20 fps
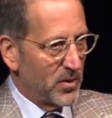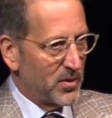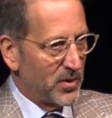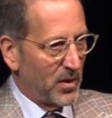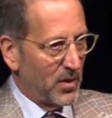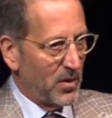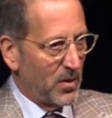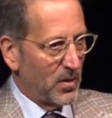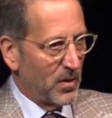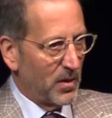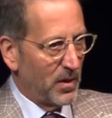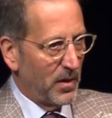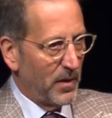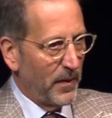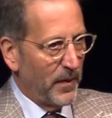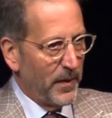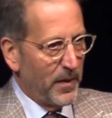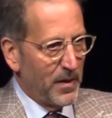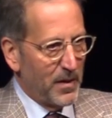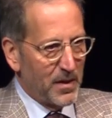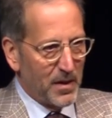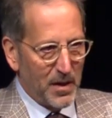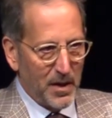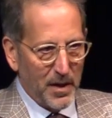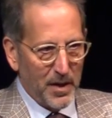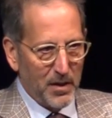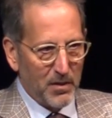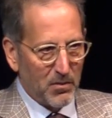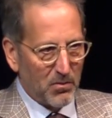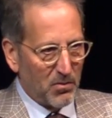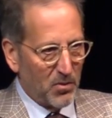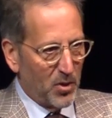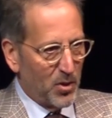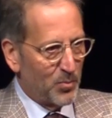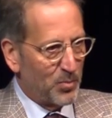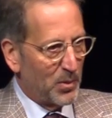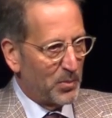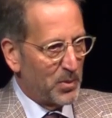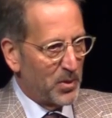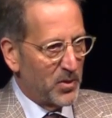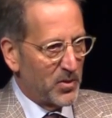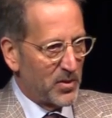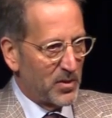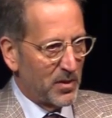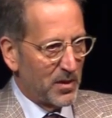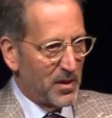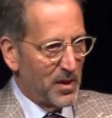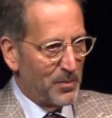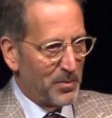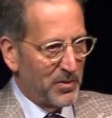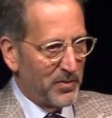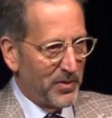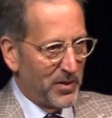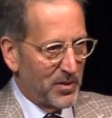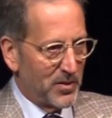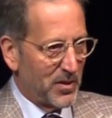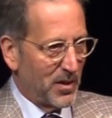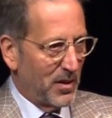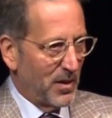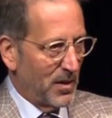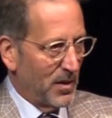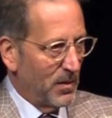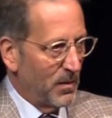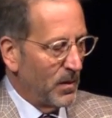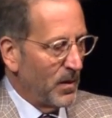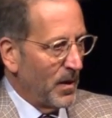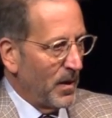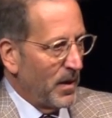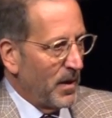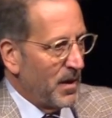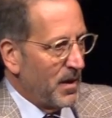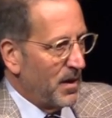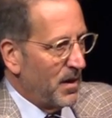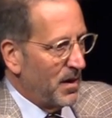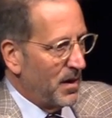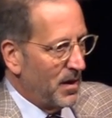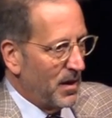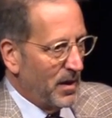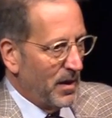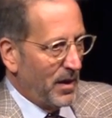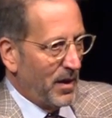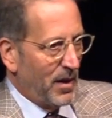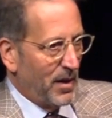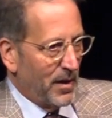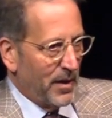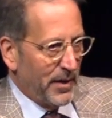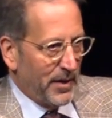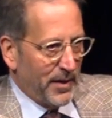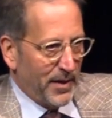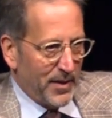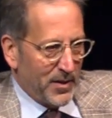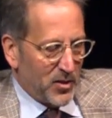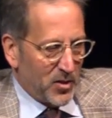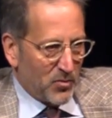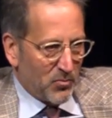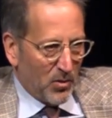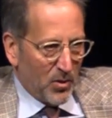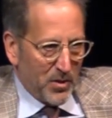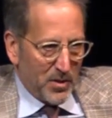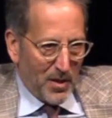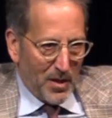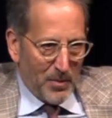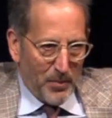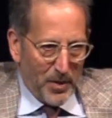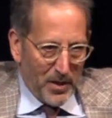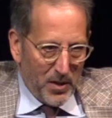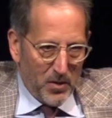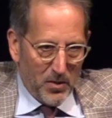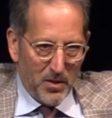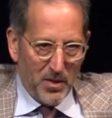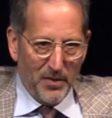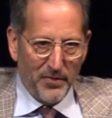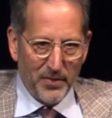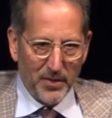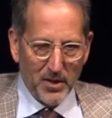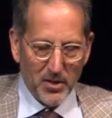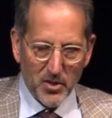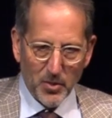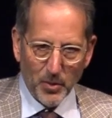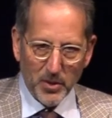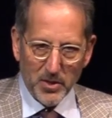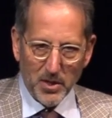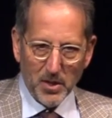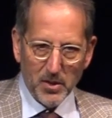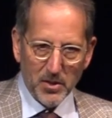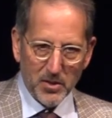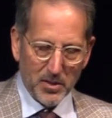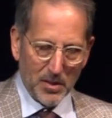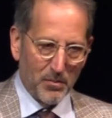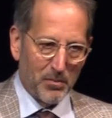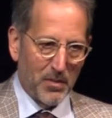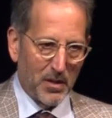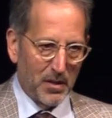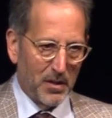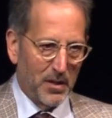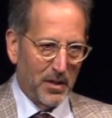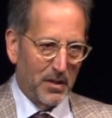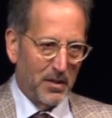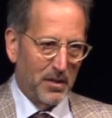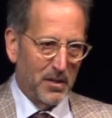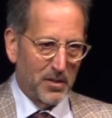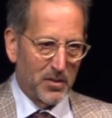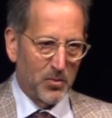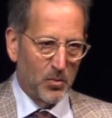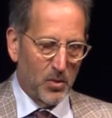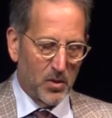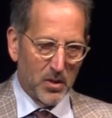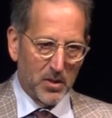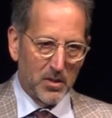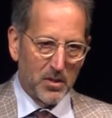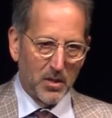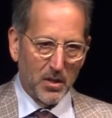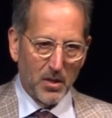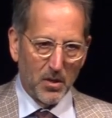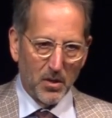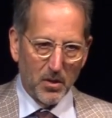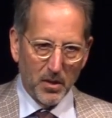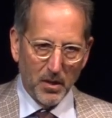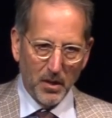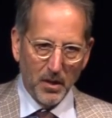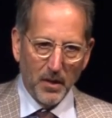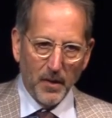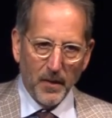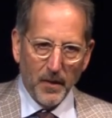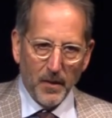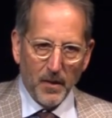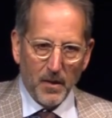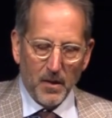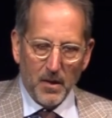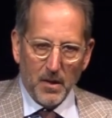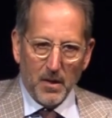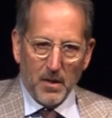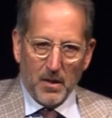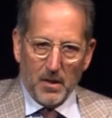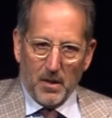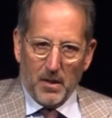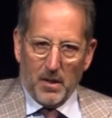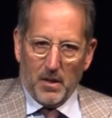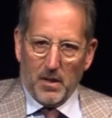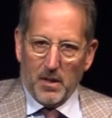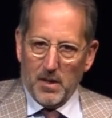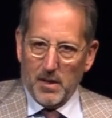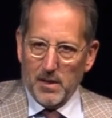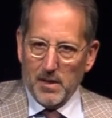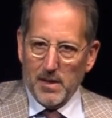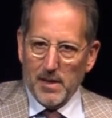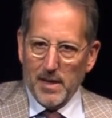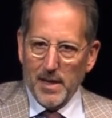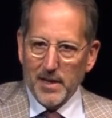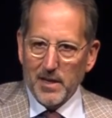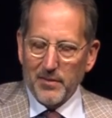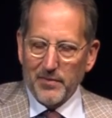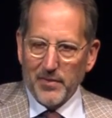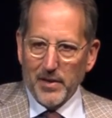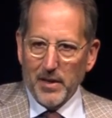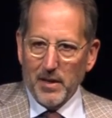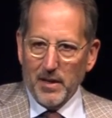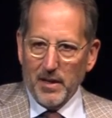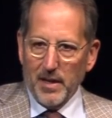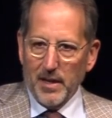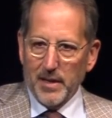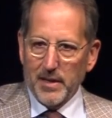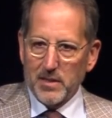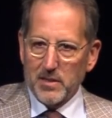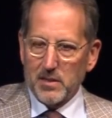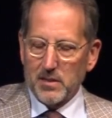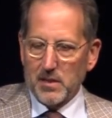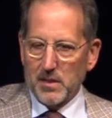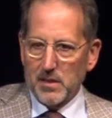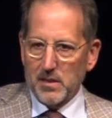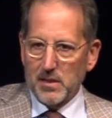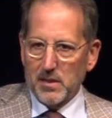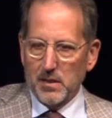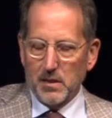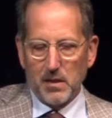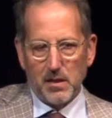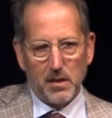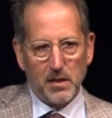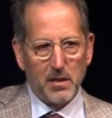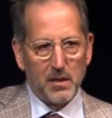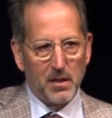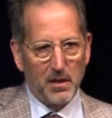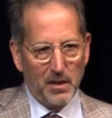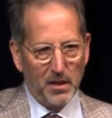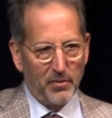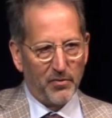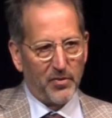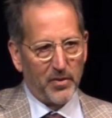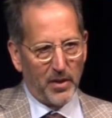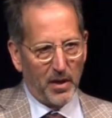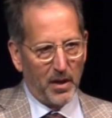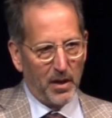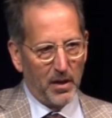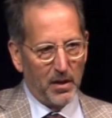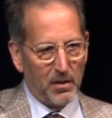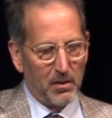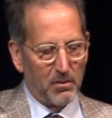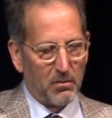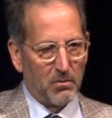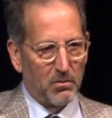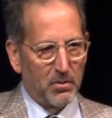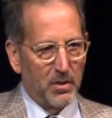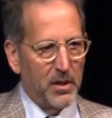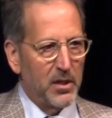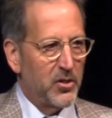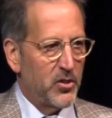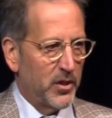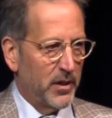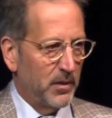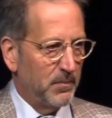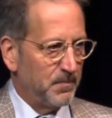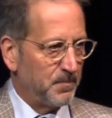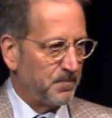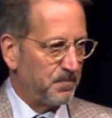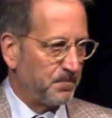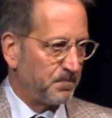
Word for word: security. I wrote a proposal a couple of years ago, uh, and I, I just wrote down my own definition, which goes something like this. Water security, uh, I define it as uh, if a region